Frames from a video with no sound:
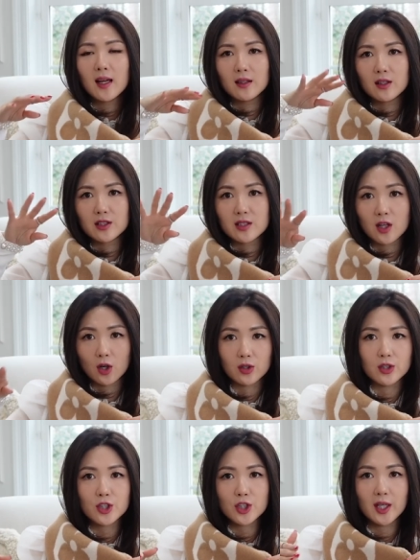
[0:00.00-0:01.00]
There's
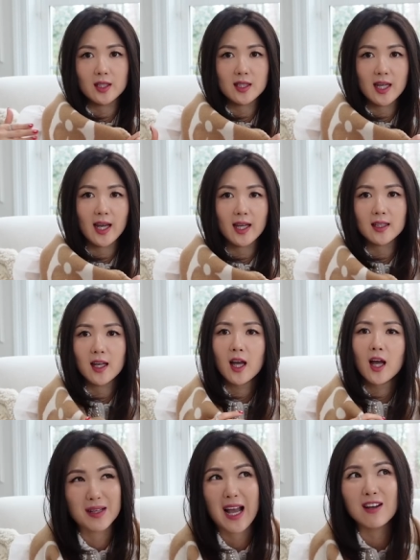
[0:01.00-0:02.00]
darker shade tan.
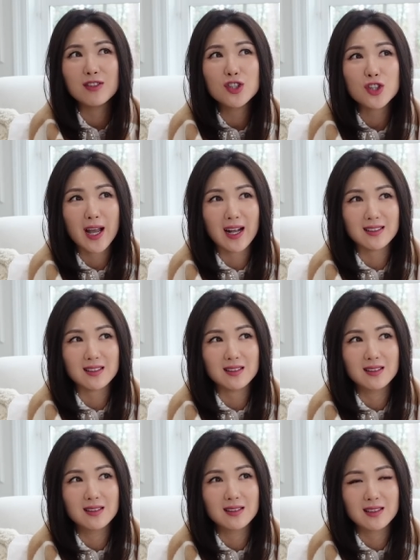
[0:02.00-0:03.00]
I haven't checked
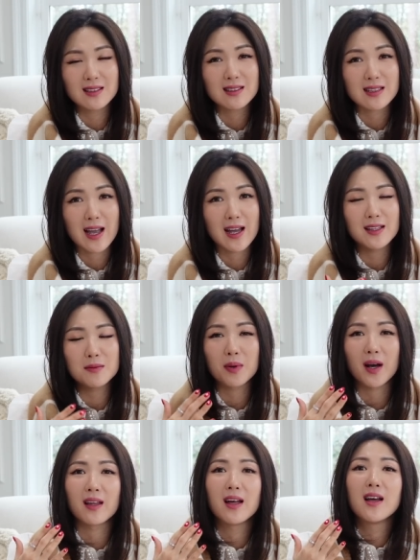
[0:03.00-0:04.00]
since then,
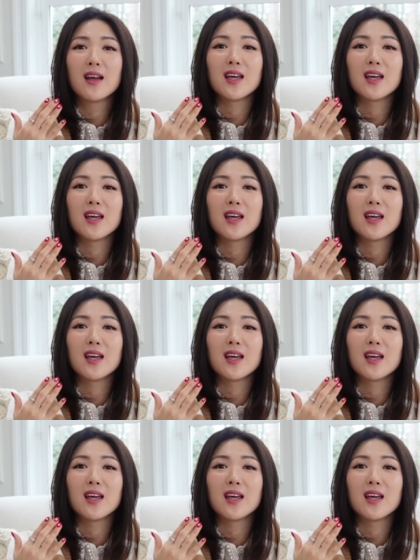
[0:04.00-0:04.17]
but